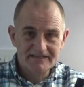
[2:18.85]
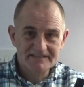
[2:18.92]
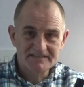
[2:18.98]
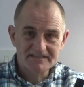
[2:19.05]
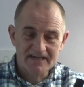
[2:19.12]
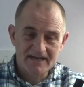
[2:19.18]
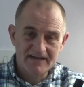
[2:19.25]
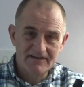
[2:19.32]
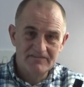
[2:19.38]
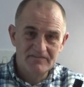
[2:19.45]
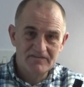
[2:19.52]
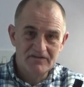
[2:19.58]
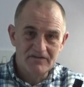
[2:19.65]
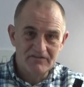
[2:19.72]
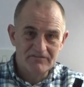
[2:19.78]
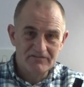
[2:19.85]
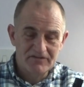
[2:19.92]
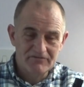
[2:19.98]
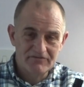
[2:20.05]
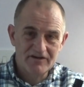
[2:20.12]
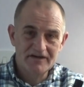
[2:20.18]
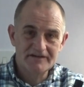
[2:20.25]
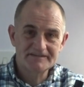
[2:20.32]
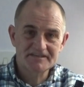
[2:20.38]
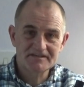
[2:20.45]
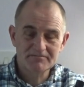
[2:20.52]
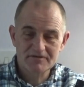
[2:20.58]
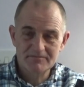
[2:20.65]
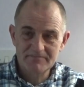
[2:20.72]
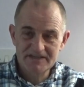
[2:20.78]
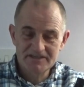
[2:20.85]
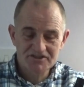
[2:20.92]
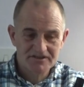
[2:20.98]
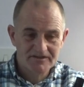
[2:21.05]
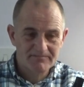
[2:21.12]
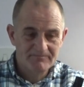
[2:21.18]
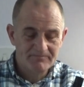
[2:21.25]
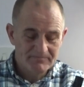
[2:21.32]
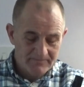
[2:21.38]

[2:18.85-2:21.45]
is getting the first permission.